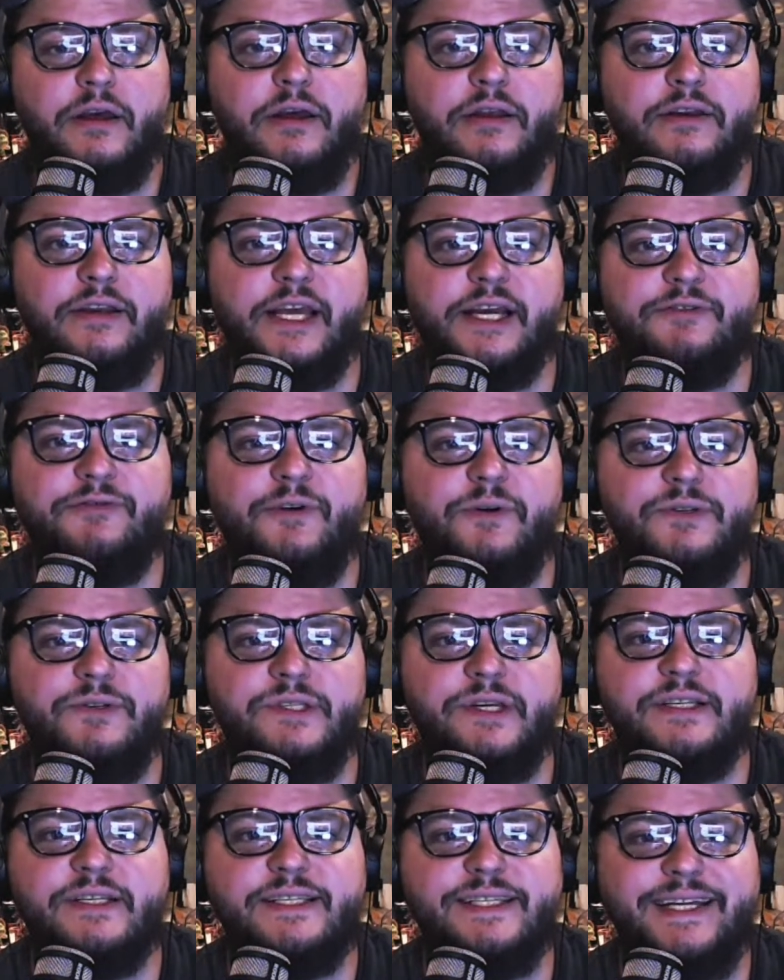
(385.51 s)
Nick Foles
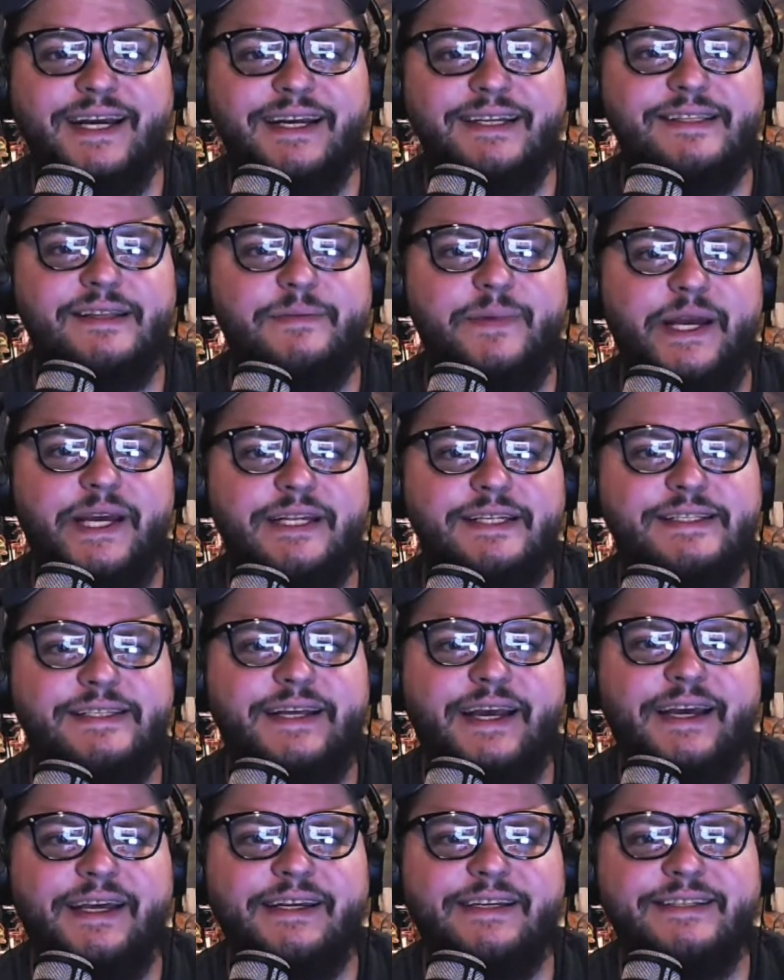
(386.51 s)
says, Stan's the man.
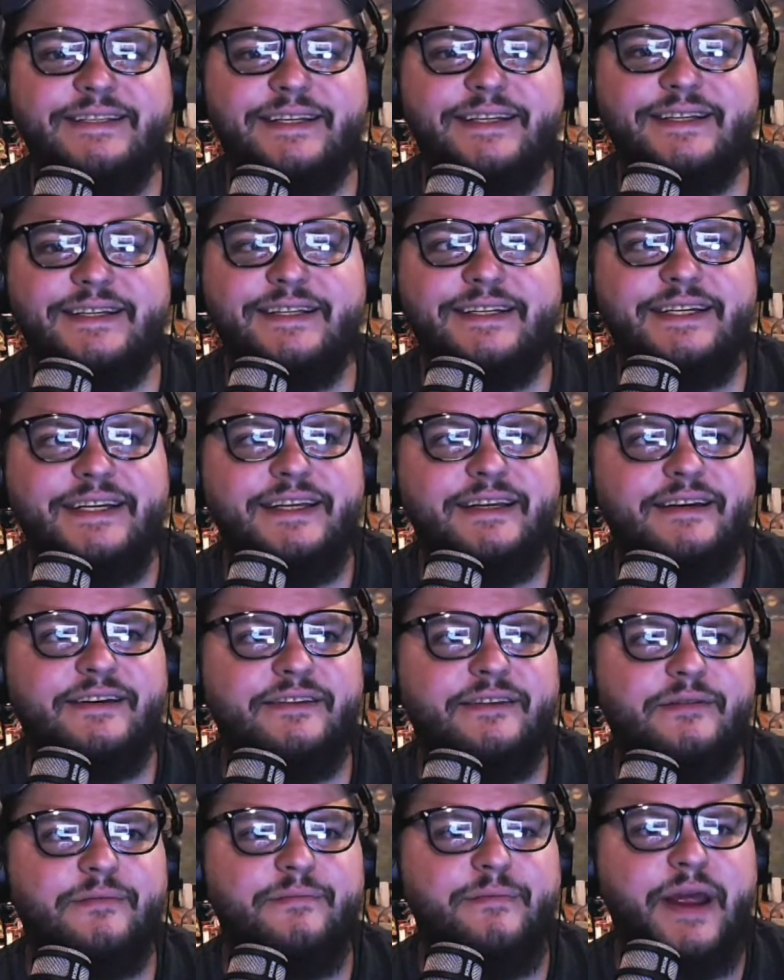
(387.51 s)
Stan is indeed
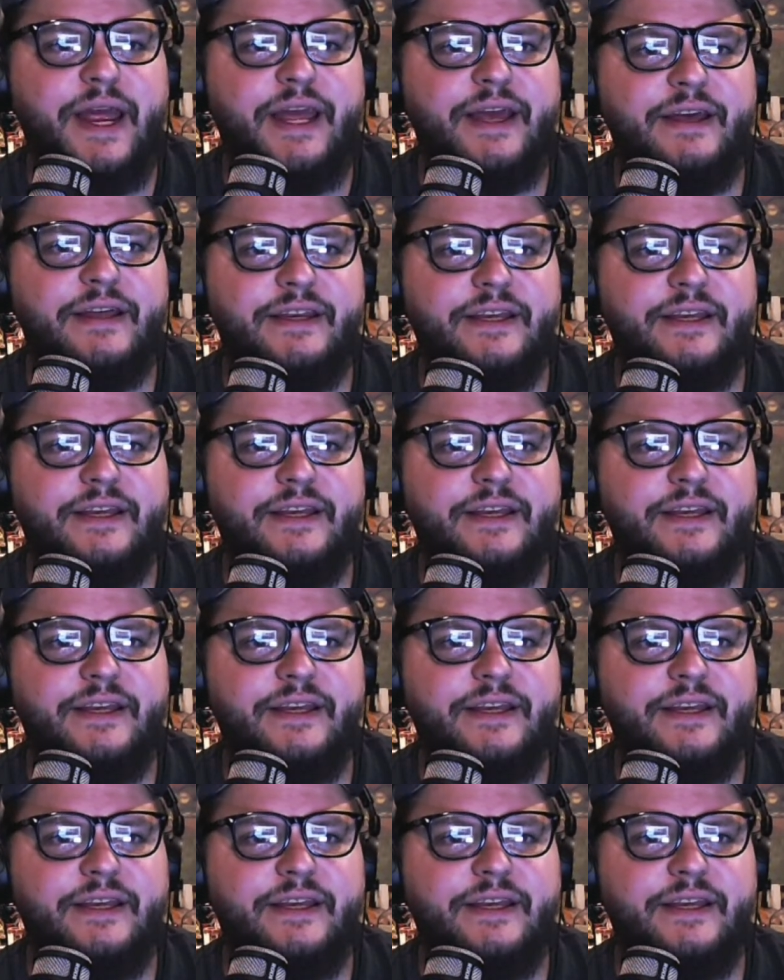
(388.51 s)
the man.